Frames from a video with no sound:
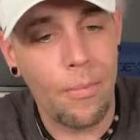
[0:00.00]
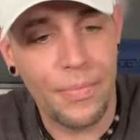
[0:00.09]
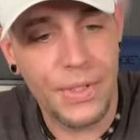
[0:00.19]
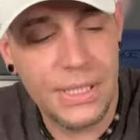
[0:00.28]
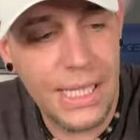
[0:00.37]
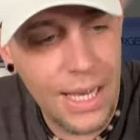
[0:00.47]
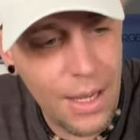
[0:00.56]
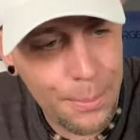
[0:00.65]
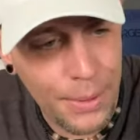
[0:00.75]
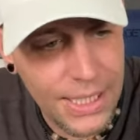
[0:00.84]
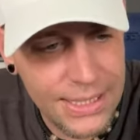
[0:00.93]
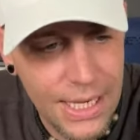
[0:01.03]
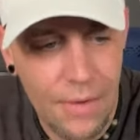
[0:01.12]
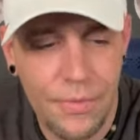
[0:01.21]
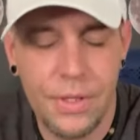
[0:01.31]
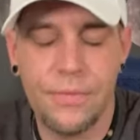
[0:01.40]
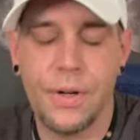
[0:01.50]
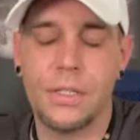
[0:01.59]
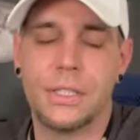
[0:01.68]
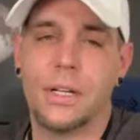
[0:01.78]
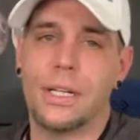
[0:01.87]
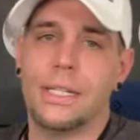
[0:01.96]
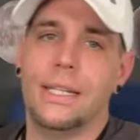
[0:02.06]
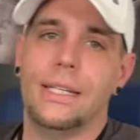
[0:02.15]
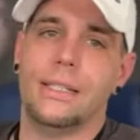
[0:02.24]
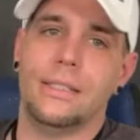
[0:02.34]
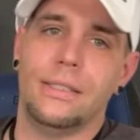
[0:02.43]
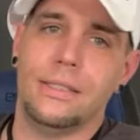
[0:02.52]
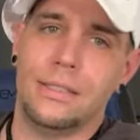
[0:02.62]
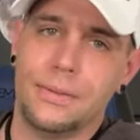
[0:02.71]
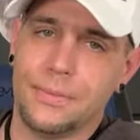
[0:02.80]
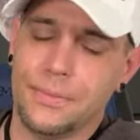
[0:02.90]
Let's see how it plays out for the first 30 days.